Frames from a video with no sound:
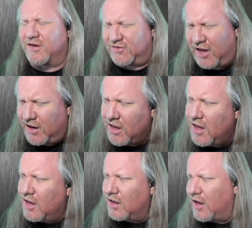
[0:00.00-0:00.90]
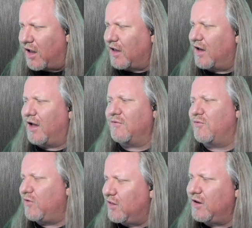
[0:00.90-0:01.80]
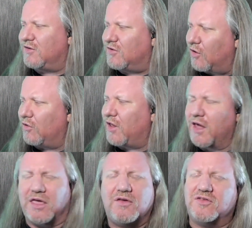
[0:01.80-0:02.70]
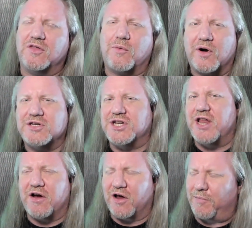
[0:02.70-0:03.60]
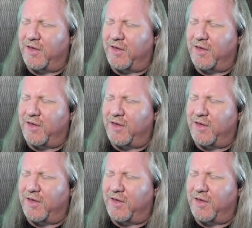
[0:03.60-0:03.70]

I said, I really don't like using the word generic,